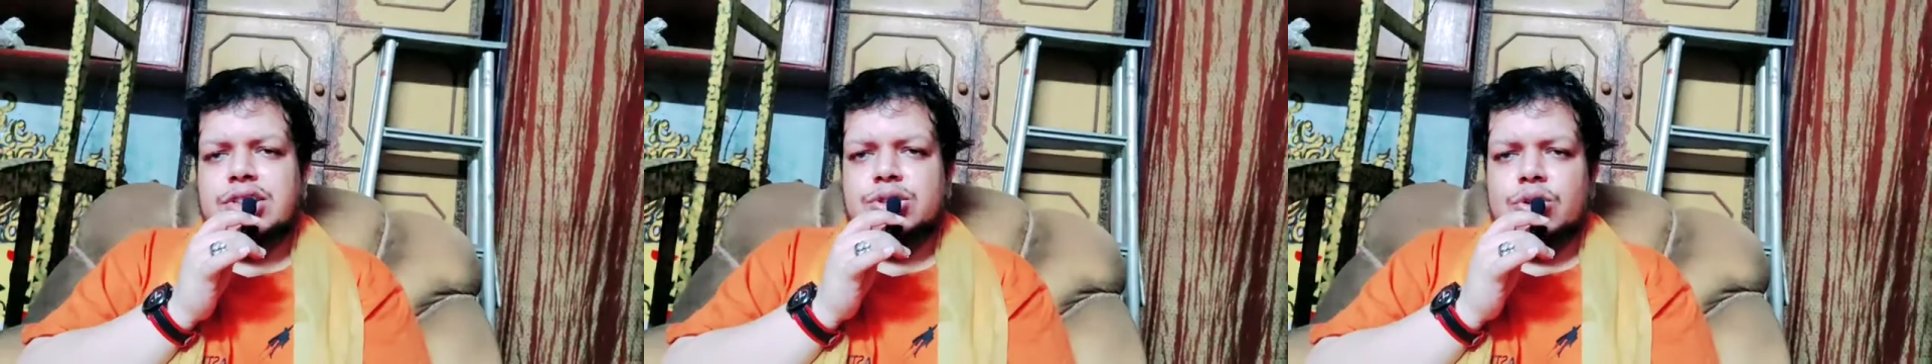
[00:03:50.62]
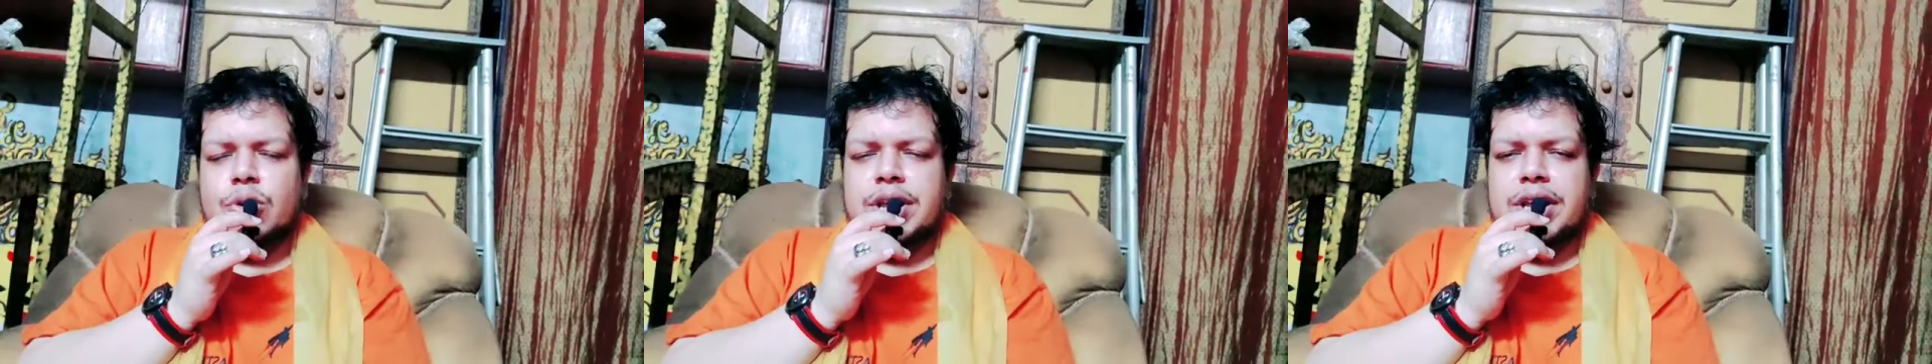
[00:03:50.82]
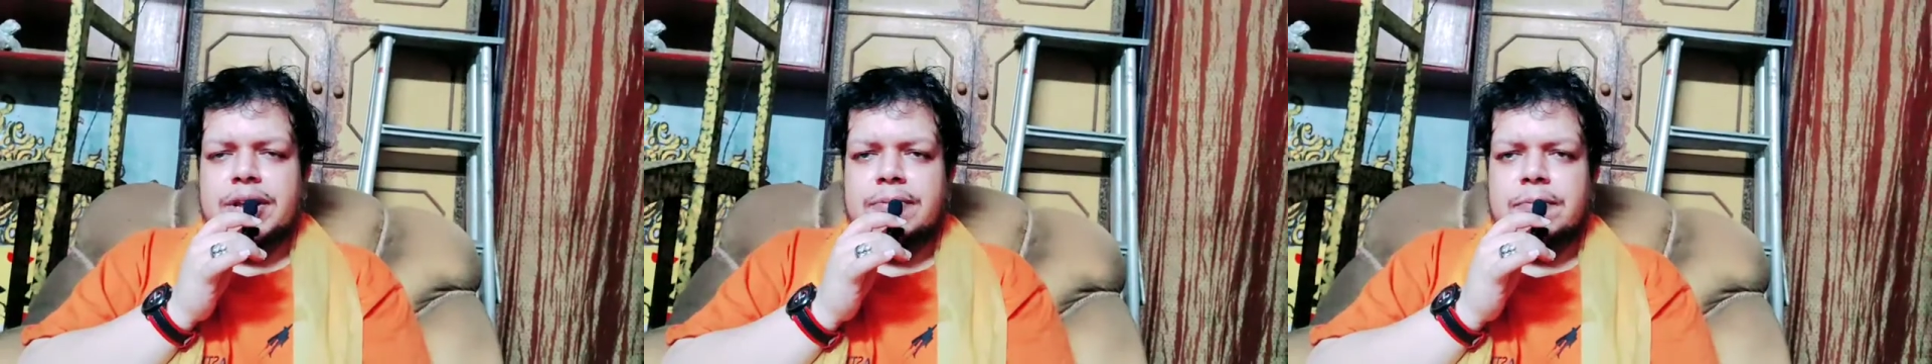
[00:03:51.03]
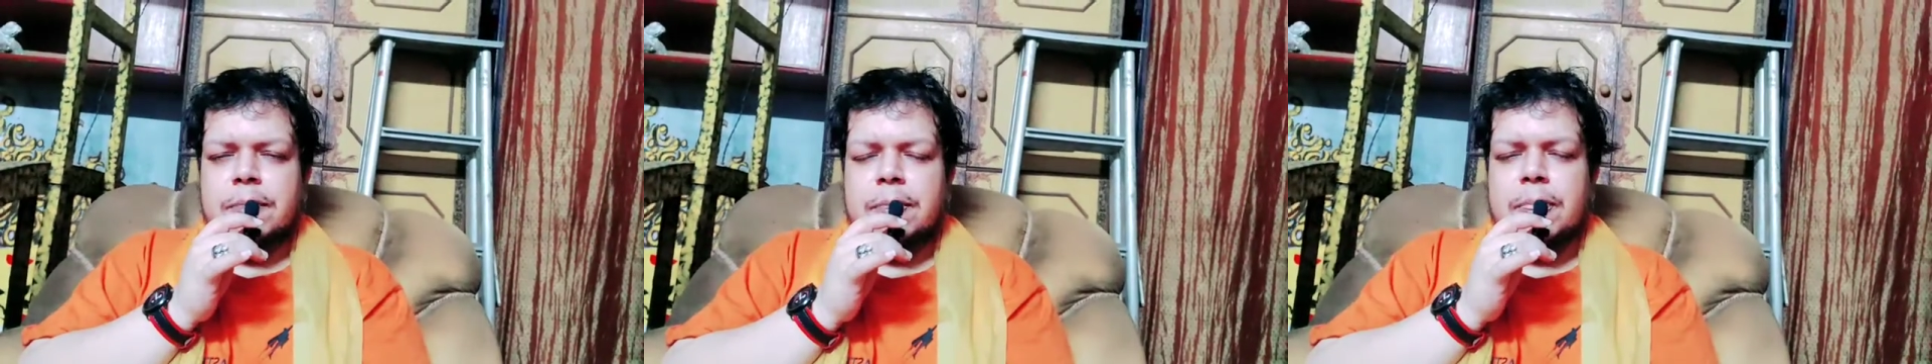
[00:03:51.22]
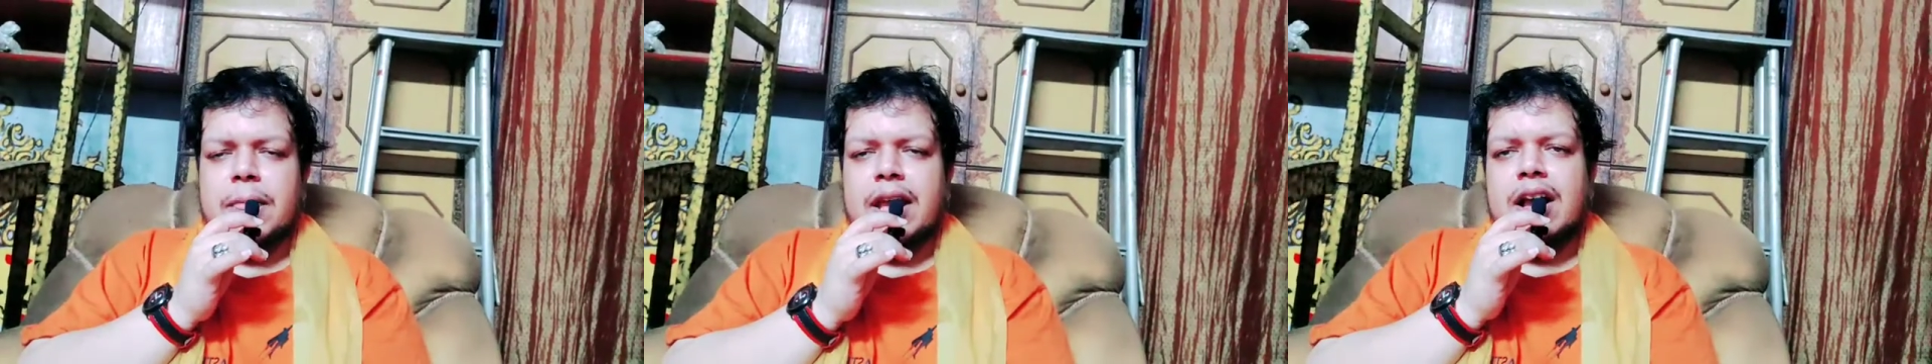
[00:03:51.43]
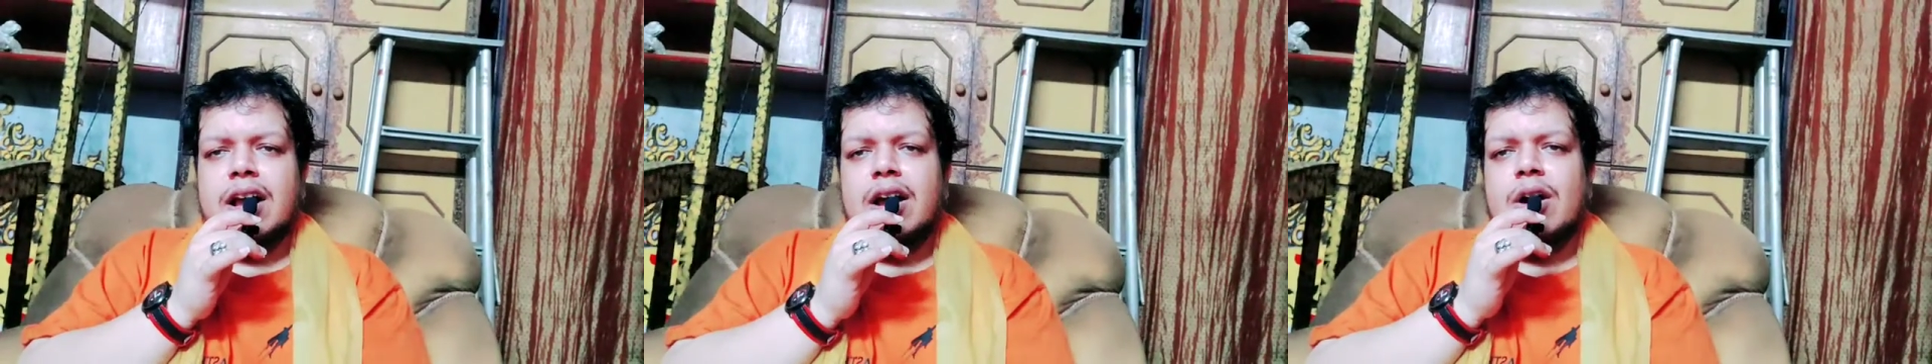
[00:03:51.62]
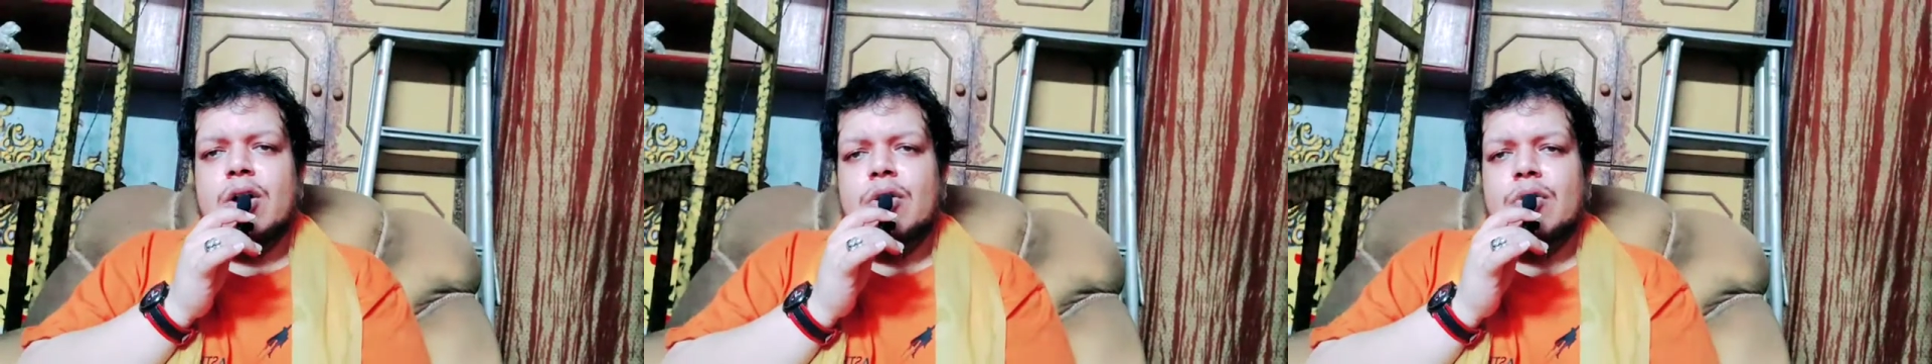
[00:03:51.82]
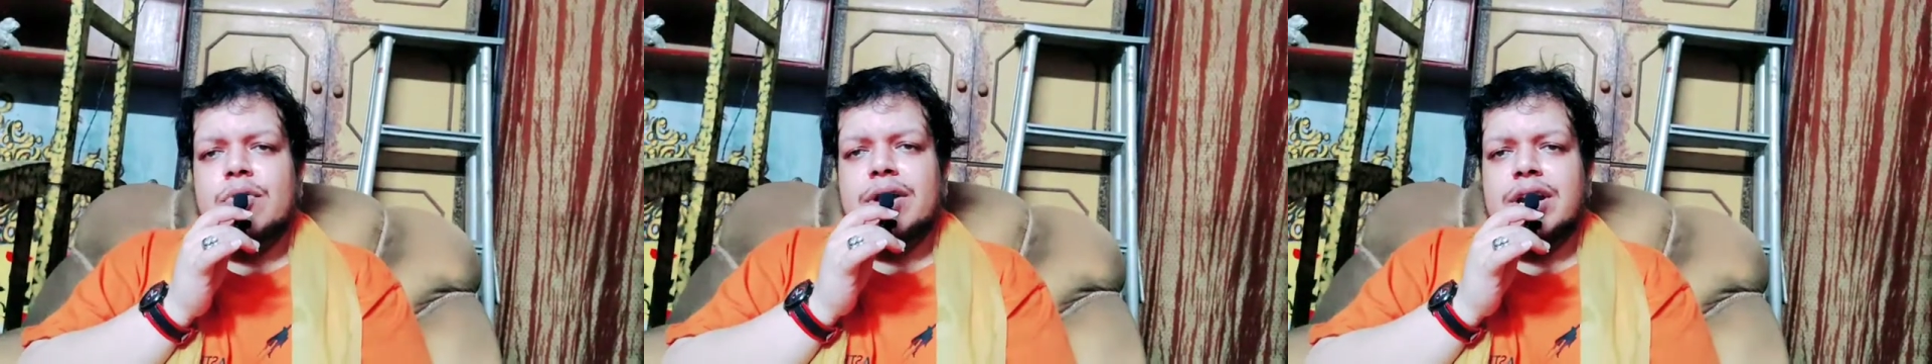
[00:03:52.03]
This story
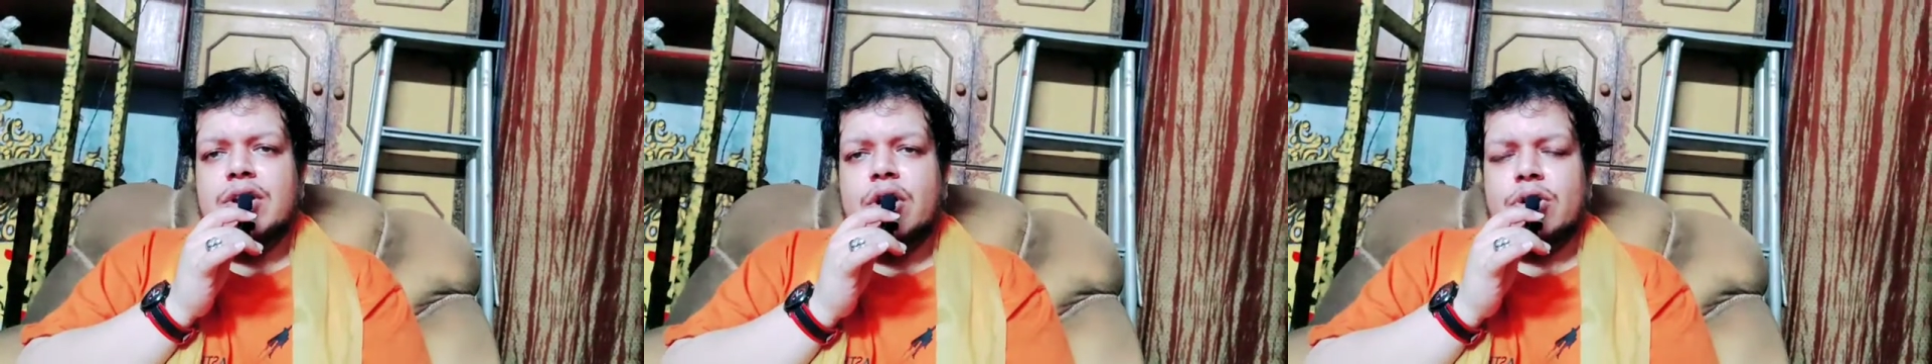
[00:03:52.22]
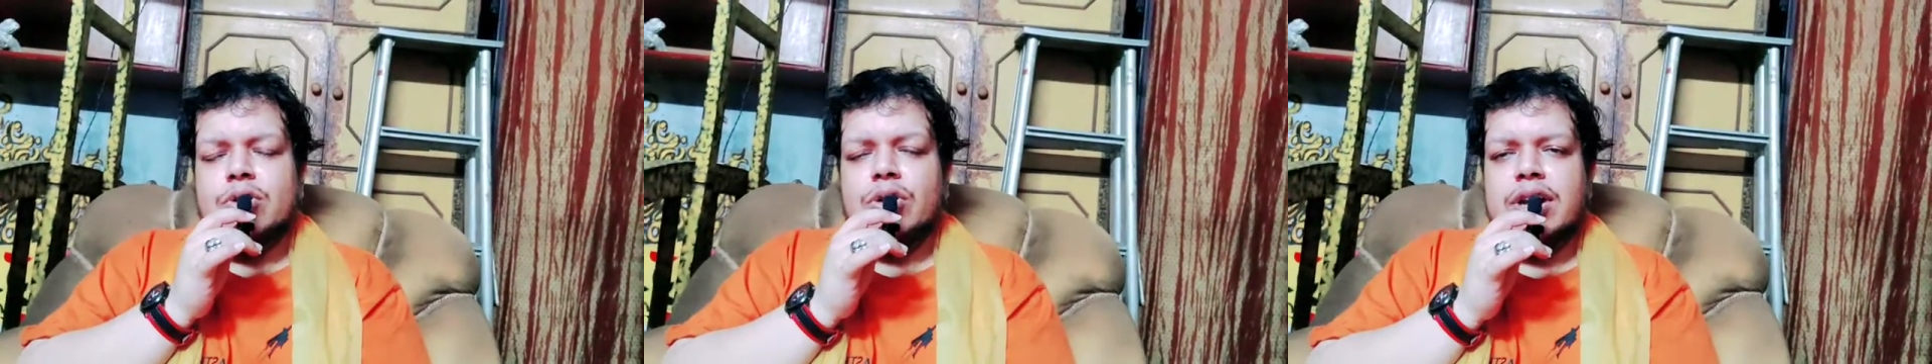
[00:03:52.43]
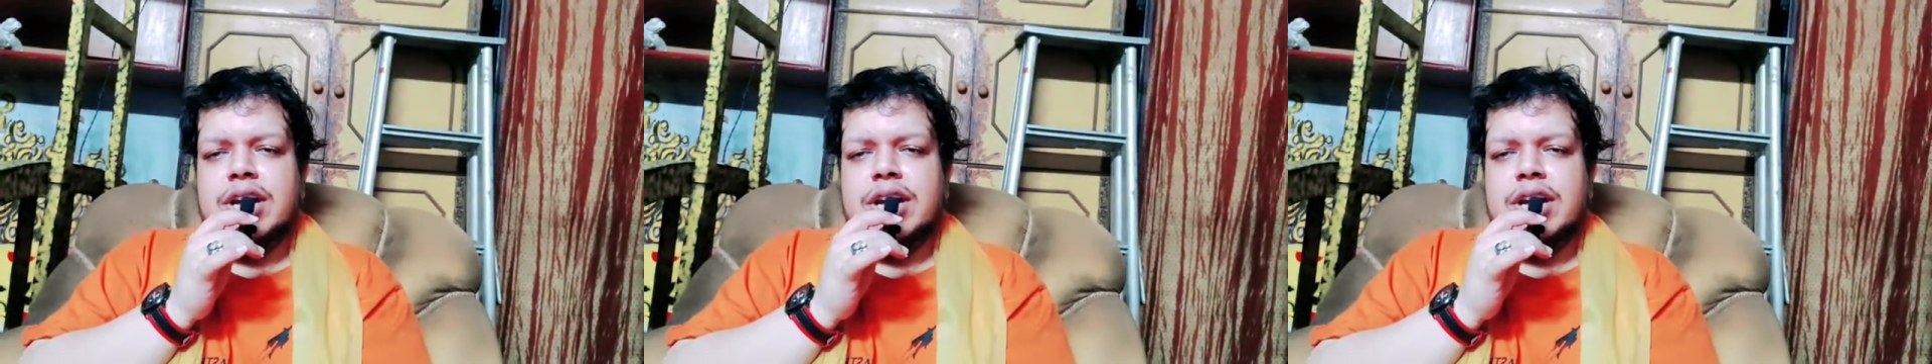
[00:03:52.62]
will not